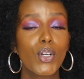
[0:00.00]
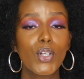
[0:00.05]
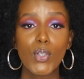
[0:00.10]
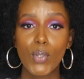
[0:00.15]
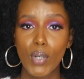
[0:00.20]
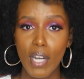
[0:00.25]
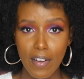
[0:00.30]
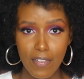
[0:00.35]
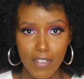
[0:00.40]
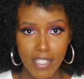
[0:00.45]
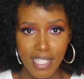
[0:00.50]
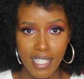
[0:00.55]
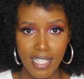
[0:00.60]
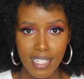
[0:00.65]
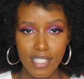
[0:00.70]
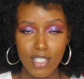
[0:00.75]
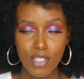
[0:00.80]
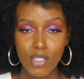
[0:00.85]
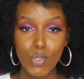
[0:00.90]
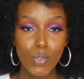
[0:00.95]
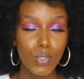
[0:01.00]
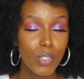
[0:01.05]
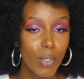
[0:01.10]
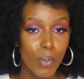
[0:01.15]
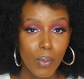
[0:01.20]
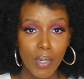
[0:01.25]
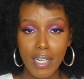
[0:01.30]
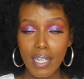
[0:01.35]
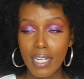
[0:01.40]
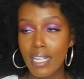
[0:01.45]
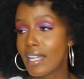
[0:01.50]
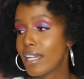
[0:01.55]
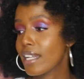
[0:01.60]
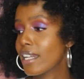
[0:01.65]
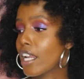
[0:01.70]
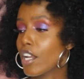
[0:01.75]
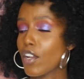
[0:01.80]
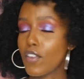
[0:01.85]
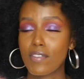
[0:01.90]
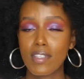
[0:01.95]
Go after it. Do the work.
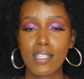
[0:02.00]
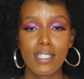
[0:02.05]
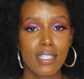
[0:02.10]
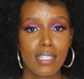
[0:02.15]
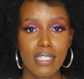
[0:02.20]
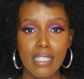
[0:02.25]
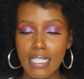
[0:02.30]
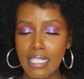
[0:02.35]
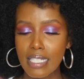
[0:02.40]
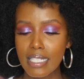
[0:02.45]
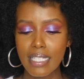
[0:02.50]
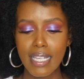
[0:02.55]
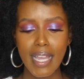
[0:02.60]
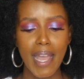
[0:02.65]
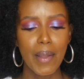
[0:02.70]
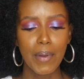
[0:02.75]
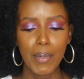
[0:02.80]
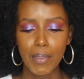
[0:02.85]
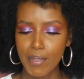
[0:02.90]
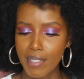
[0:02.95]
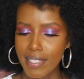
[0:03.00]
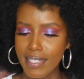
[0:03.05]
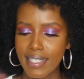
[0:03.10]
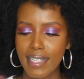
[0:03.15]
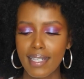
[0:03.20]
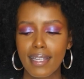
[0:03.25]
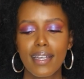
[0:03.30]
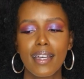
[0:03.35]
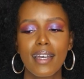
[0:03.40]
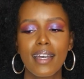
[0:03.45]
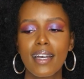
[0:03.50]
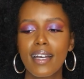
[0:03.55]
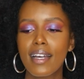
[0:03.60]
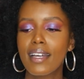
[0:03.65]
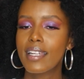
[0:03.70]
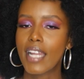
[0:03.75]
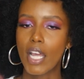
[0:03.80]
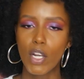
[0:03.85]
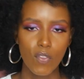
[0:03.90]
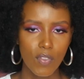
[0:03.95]
None of this is easy. I always say,
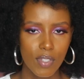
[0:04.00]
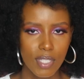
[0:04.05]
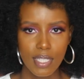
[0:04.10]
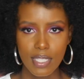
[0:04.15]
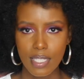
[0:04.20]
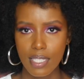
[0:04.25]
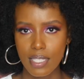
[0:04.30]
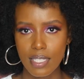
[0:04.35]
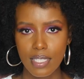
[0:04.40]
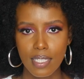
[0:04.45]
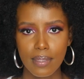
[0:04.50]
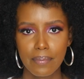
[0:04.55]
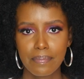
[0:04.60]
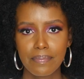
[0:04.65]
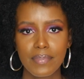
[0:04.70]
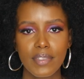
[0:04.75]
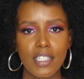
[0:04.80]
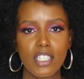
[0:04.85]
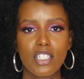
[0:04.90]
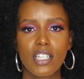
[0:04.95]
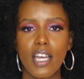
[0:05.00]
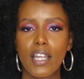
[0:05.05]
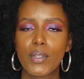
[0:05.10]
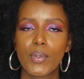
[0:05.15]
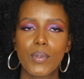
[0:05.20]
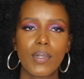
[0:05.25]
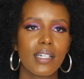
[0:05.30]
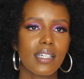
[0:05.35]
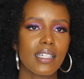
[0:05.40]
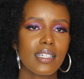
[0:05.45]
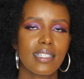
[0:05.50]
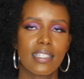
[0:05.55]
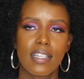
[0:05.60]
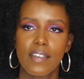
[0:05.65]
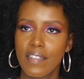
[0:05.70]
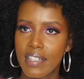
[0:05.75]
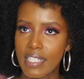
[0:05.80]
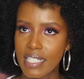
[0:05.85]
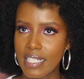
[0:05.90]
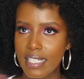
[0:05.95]
none of this is easy. The shadow work is
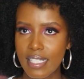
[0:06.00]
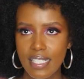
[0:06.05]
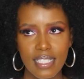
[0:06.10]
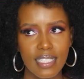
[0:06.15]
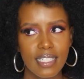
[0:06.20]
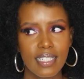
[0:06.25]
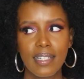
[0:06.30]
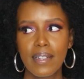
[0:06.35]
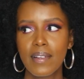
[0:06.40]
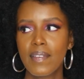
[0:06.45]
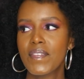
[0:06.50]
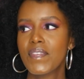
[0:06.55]
never easy.